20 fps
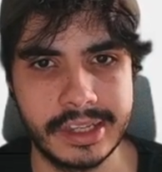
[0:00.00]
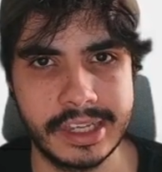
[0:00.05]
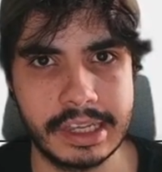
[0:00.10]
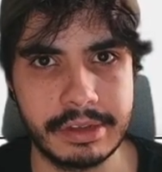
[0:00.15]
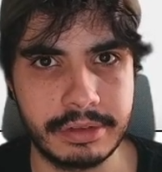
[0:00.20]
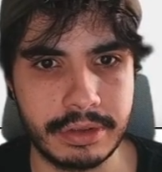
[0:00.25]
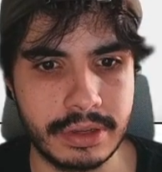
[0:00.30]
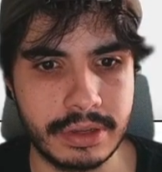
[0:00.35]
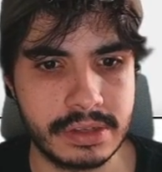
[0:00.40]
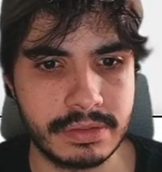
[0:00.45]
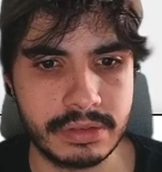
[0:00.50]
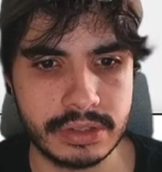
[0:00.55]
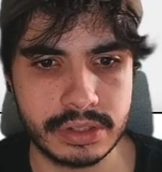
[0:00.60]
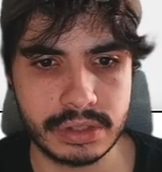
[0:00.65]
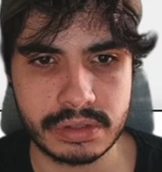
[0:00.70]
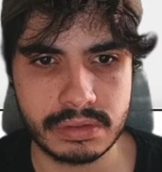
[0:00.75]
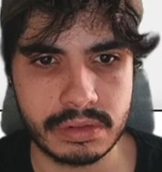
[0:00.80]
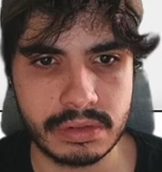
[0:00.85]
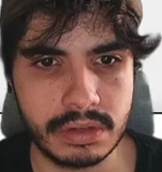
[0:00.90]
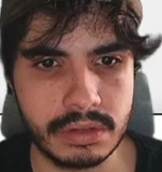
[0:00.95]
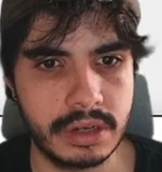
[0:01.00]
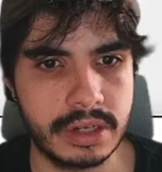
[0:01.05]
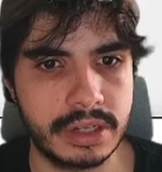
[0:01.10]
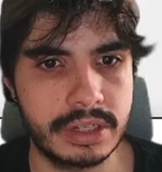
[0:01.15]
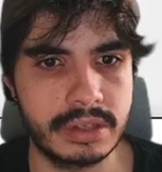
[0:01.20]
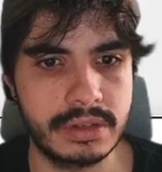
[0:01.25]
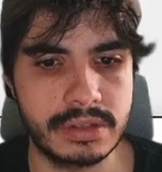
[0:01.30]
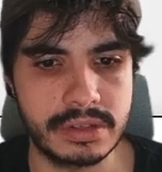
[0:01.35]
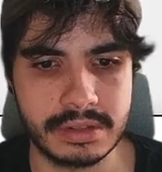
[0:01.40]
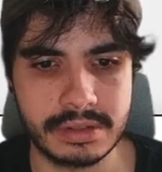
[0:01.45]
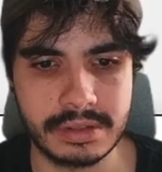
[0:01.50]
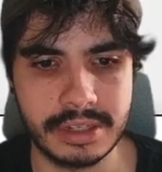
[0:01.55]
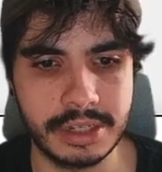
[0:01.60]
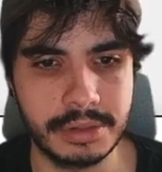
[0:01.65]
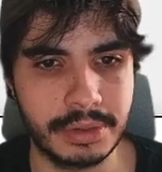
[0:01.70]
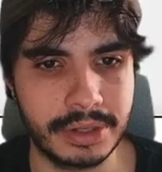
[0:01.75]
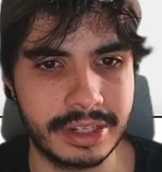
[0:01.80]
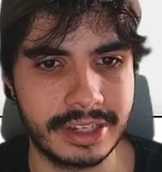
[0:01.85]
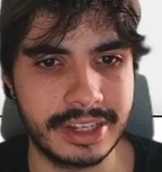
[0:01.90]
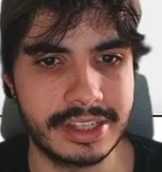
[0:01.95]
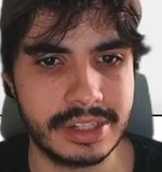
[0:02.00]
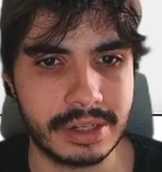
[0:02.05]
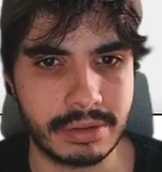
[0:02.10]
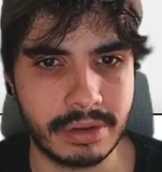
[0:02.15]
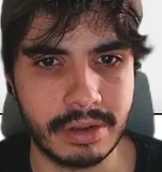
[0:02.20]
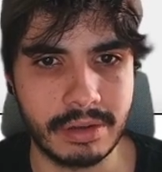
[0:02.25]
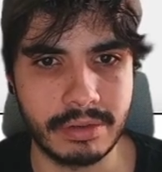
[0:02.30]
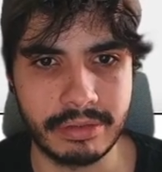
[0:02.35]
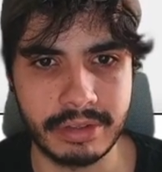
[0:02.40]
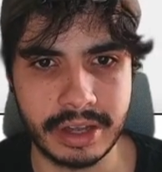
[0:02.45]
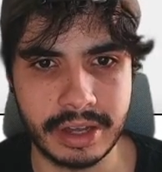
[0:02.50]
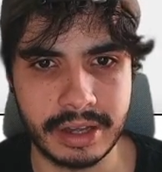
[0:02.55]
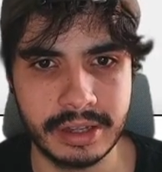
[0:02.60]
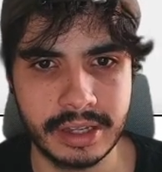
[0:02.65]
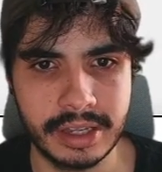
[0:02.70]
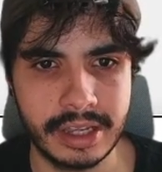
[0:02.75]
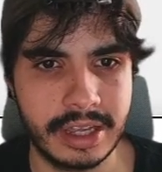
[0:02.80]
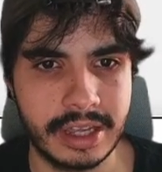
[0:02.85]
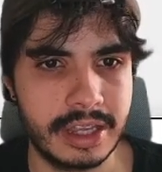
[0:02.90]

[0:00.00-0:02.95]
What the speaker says: If you're using Visual Studio and you want to integrate with that,